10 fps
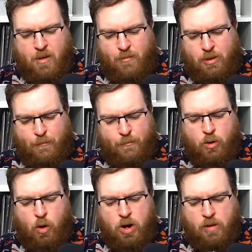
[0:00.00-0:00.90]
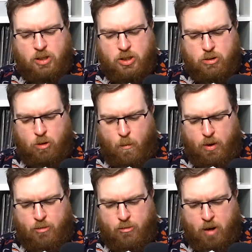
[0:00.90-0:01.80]
for the fury of the storm would
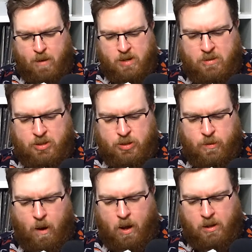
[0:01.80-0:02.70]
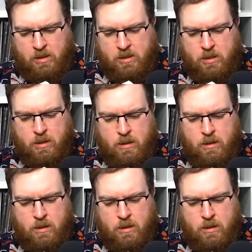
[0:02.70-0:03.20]
have drowned his cries.